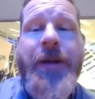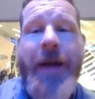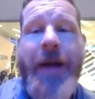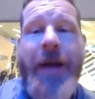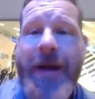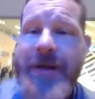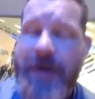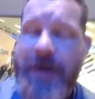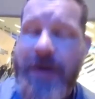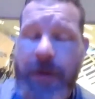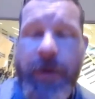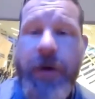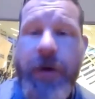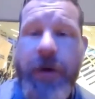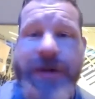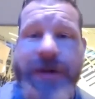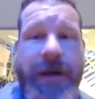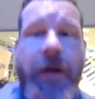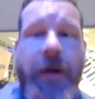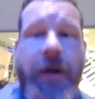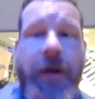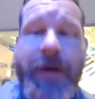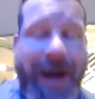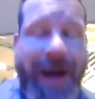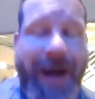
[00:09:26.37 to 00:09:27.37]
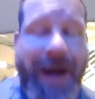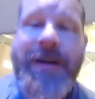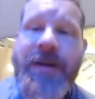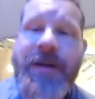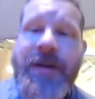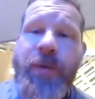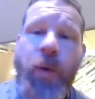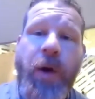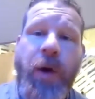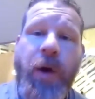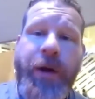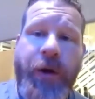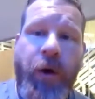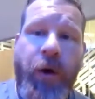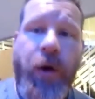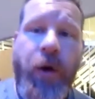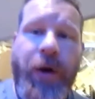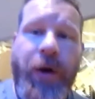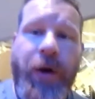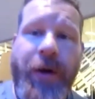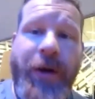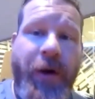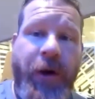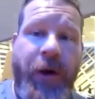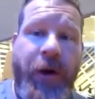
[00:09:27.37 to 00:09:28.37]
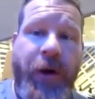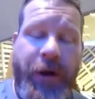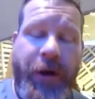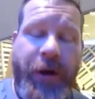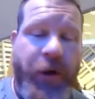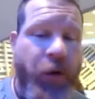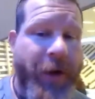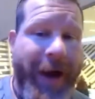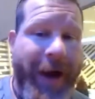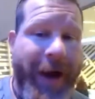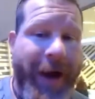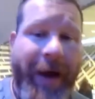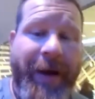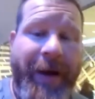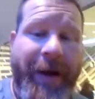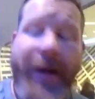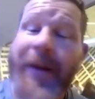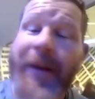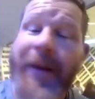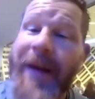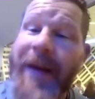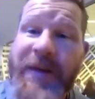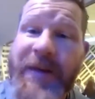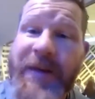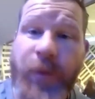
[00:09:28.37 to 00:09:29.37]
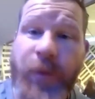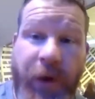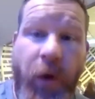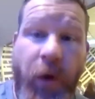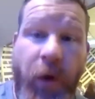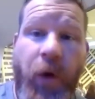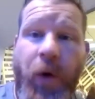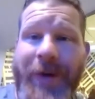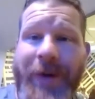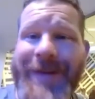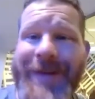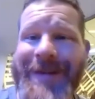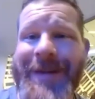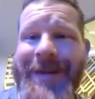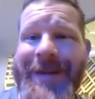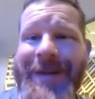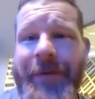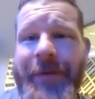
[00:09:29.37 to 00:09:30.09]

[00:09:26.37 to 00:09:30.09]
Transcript: That's the mercenary. That is what you're you got, and that's what you're going to see.